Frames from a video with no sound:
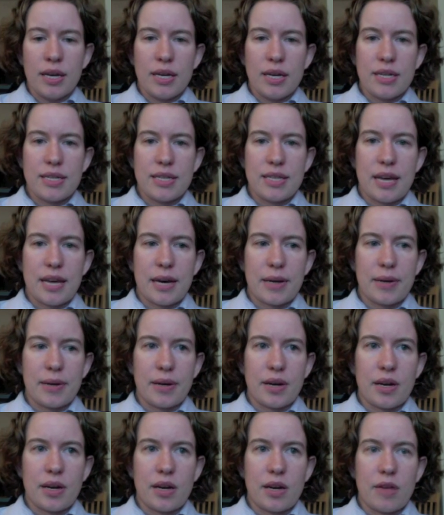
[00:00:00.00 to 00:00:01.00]
is that
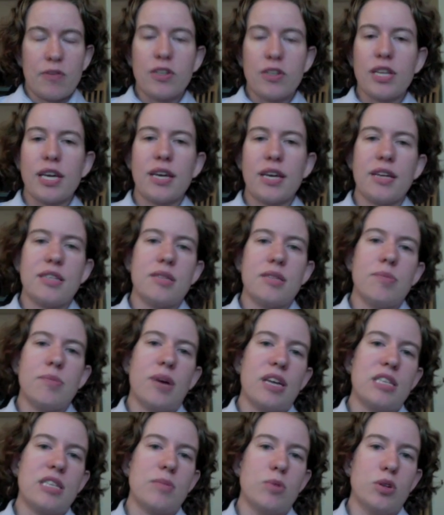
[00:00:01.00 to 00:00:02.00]
I feel like it's
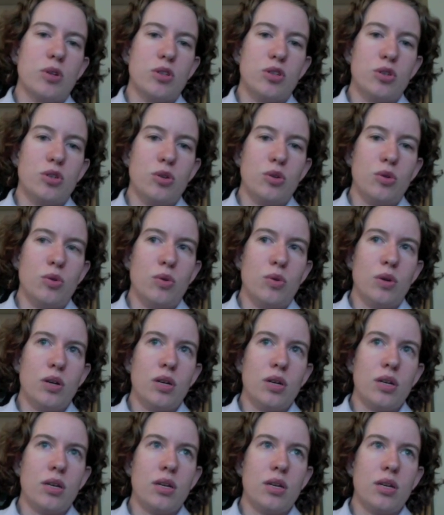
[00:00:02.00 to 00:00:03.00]
impossible to
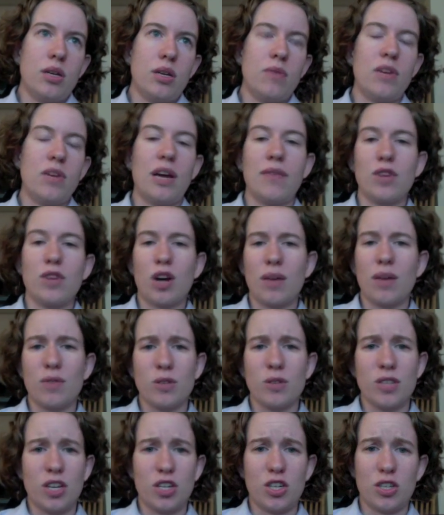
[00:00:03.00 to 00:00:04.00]
even have a
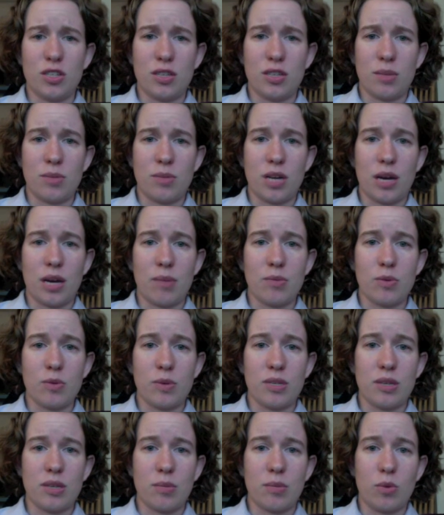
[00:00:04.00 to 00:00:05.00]
conversation sometimes with
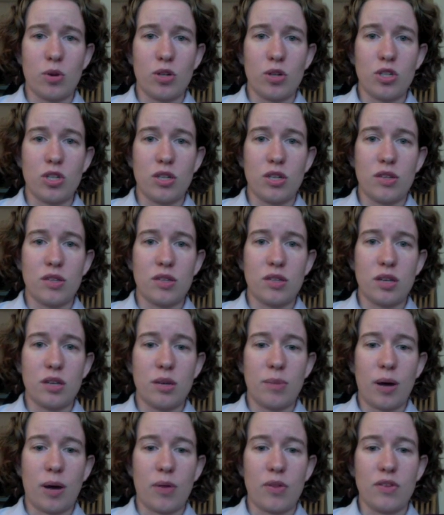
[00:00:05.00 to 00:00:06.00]
some Christians
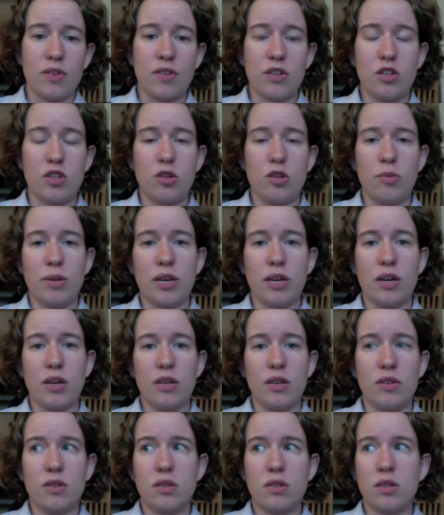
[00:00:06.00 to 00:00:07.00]
about this issue
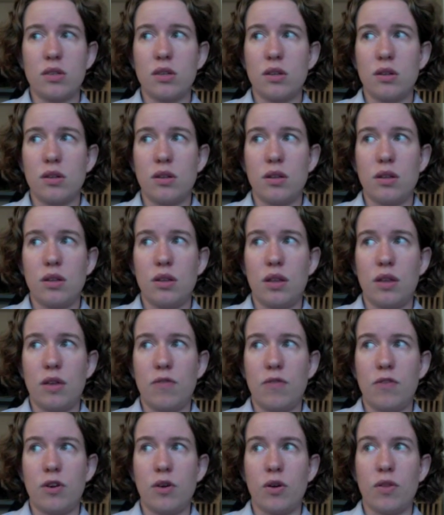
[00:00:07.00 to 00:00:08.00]
because they
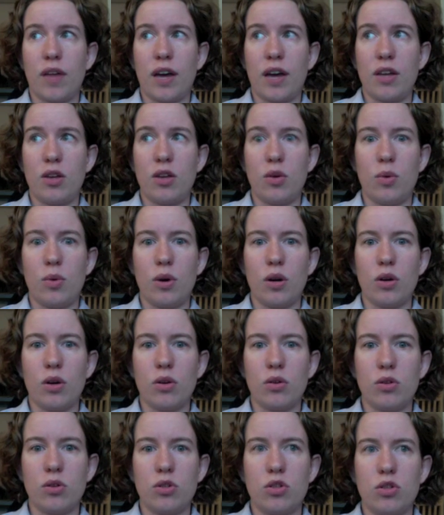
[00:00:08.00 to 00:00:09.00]
feel that you
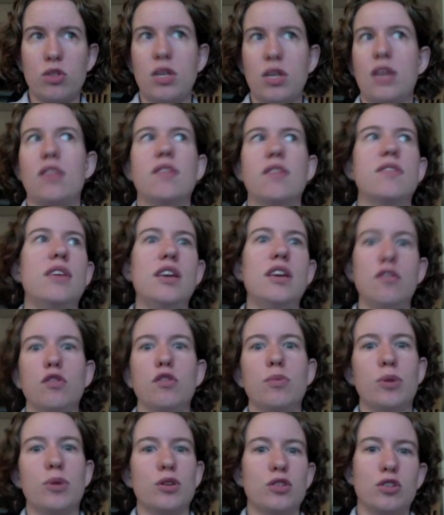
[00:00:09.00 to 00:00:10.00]
are just like this evil
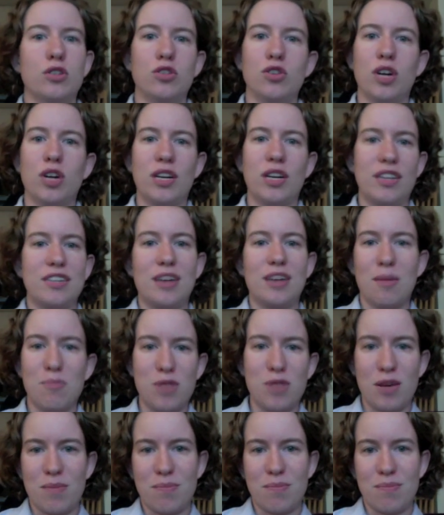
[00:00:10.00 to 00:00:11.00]
person trying to tempt
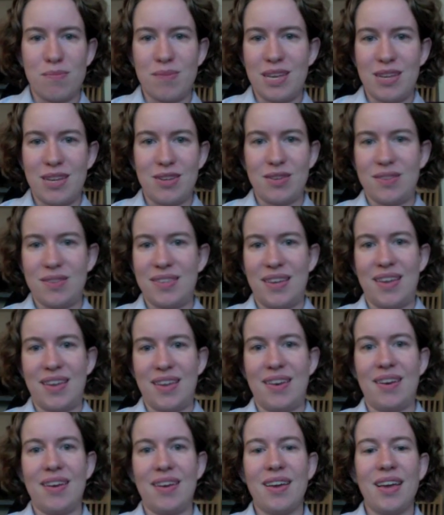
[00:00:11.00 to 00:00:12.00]
them into
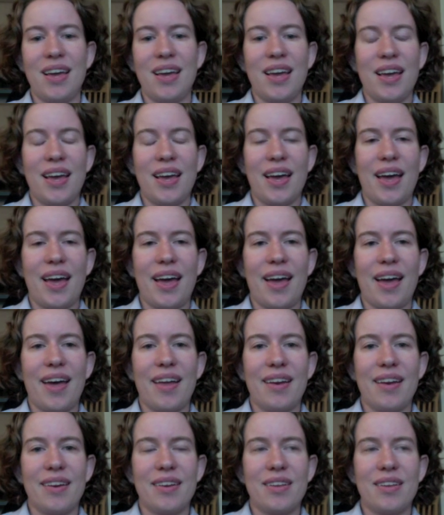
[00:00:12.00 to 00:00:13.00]
sin.
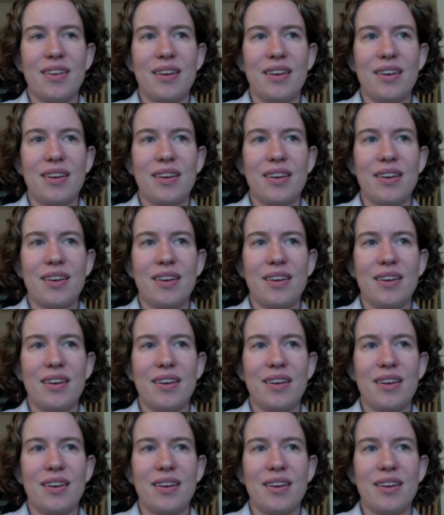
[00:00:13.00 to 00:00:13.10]
And